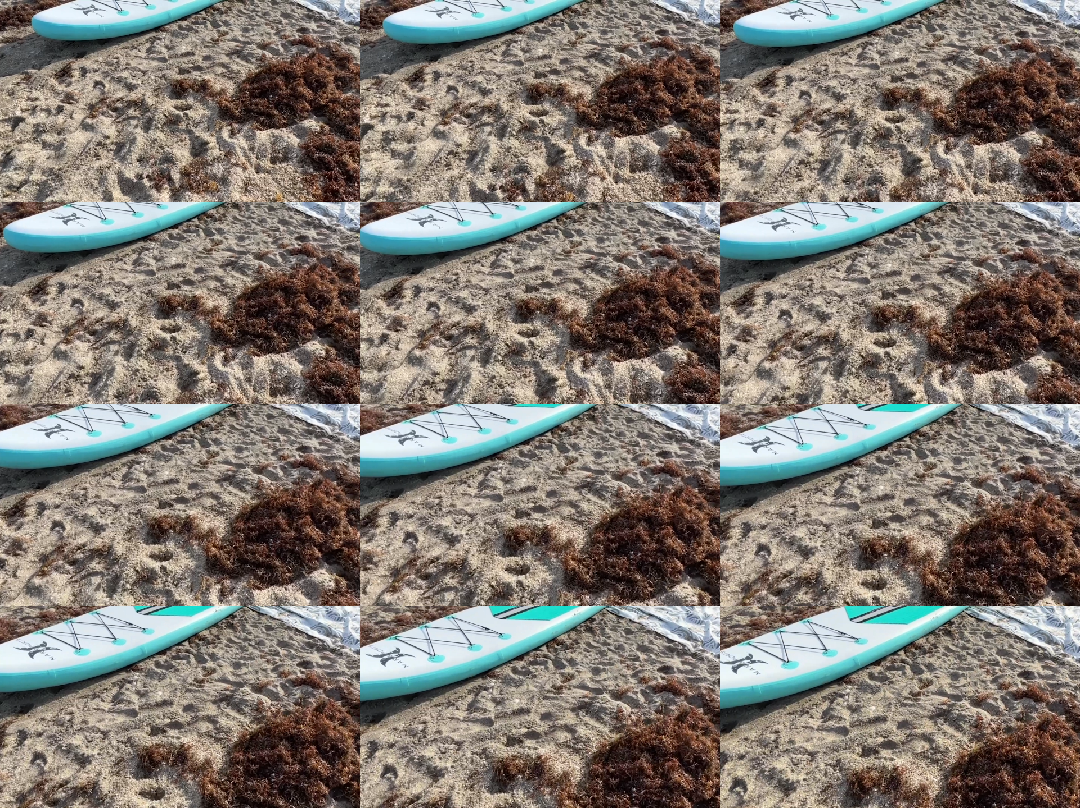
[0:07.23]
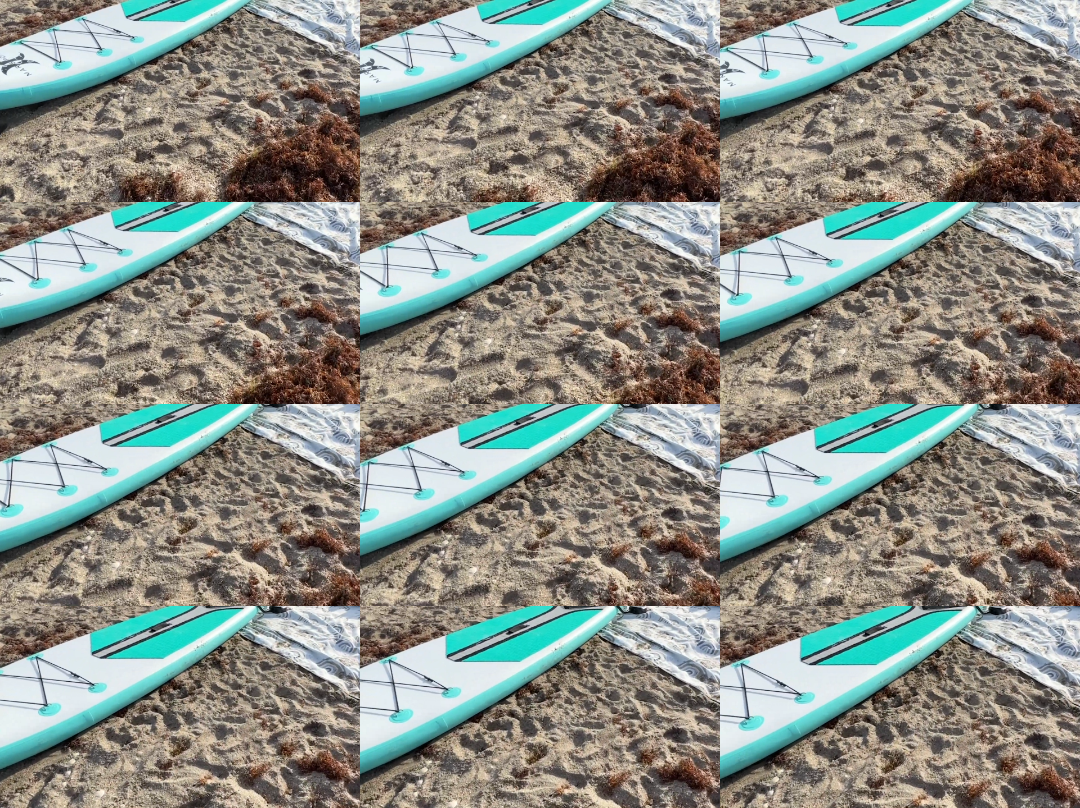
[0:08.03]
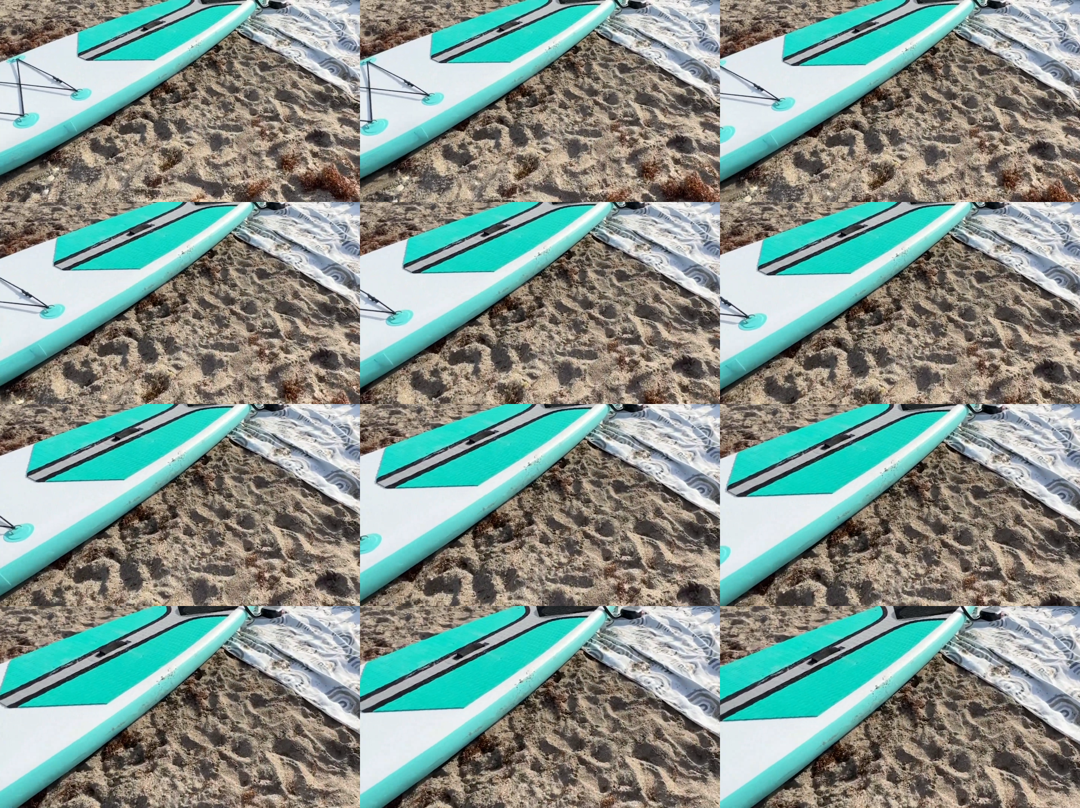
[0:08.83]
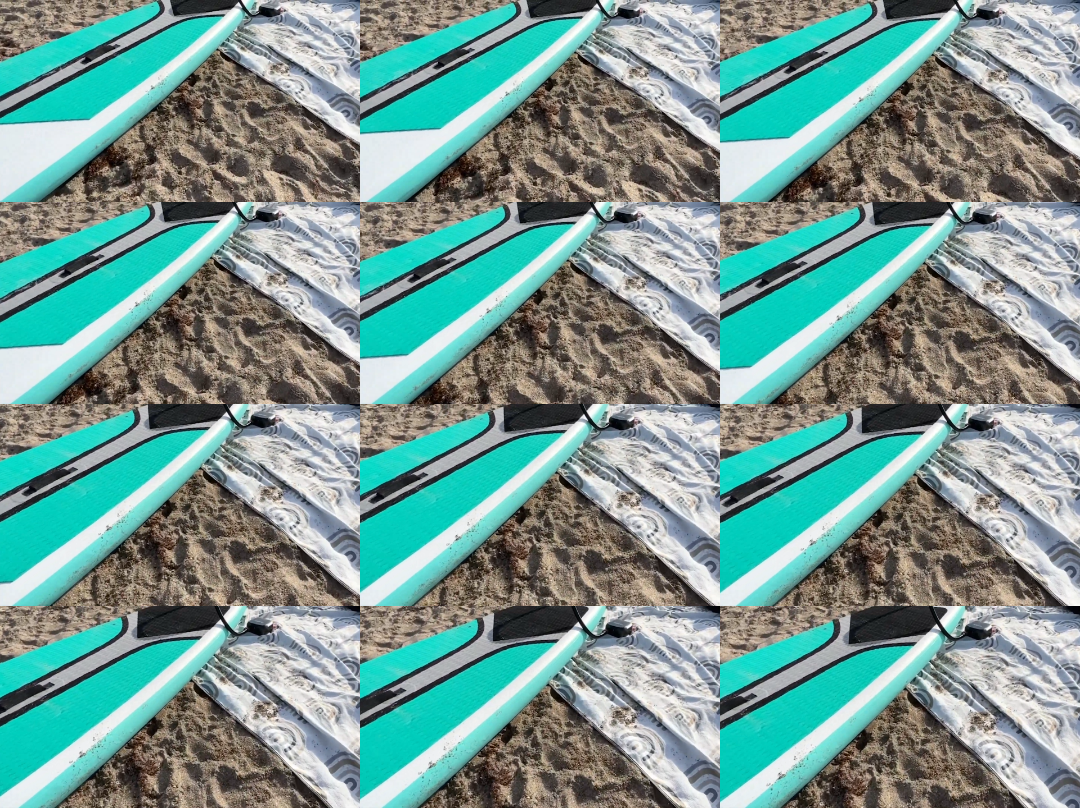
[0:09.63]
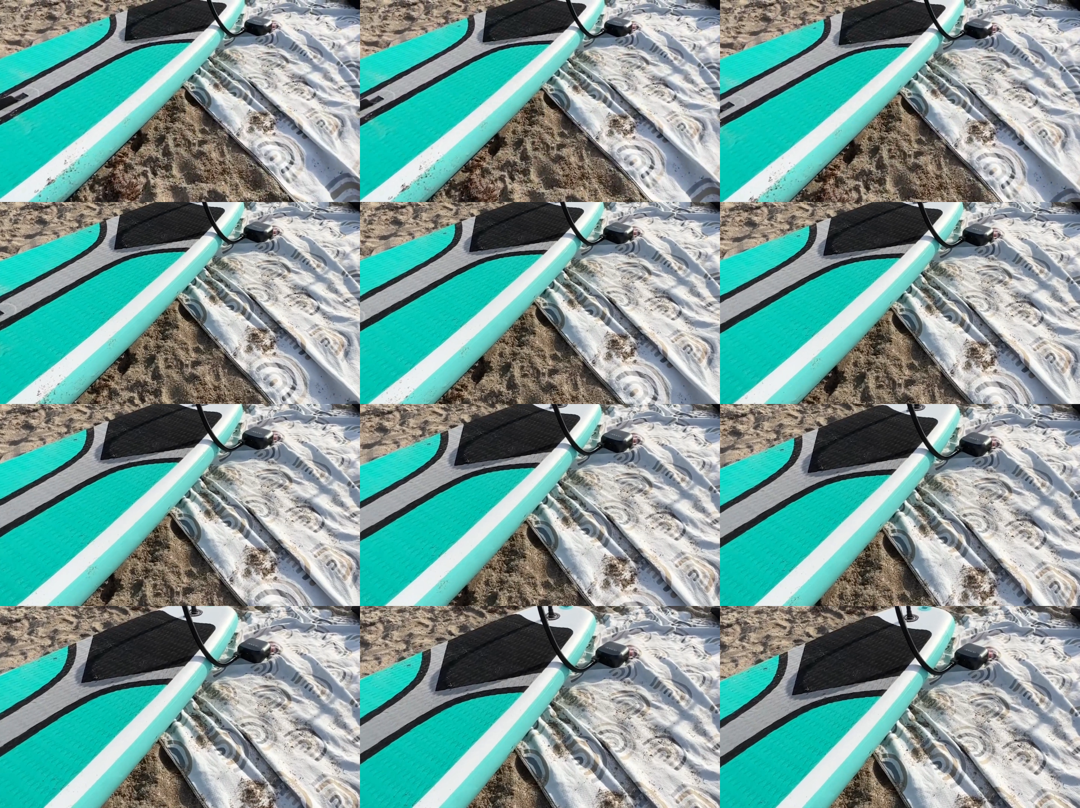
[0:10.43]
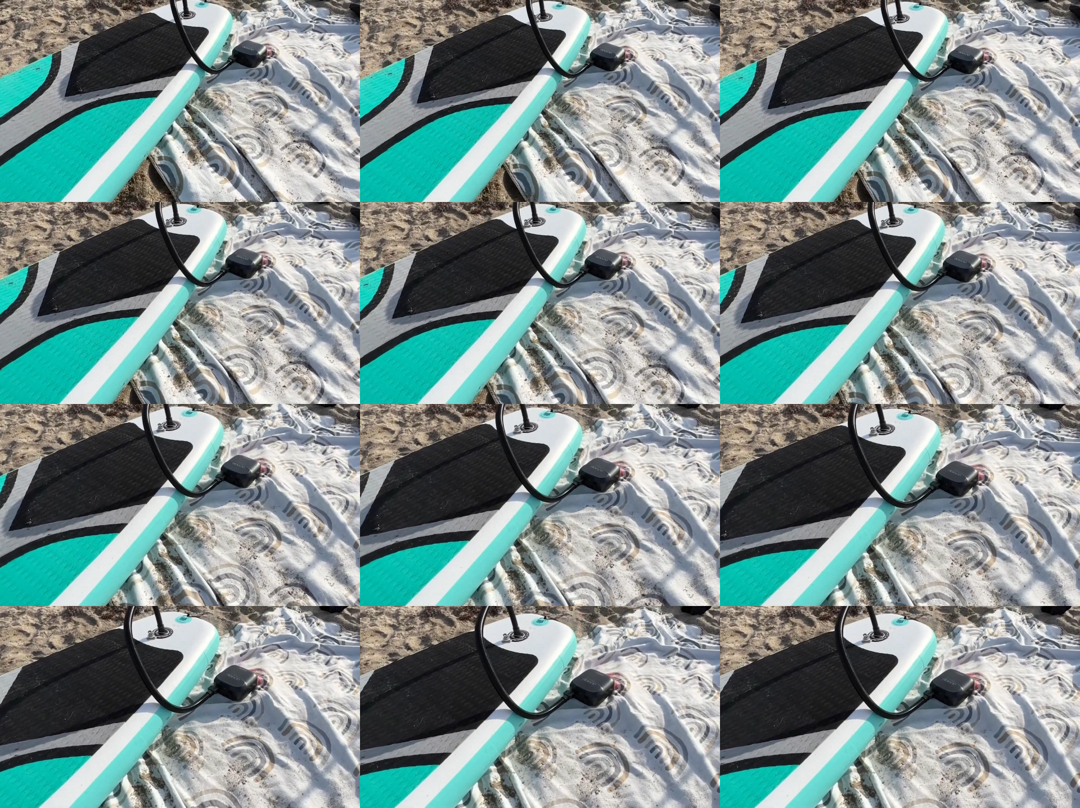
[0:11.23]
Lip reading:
(no speaker visible)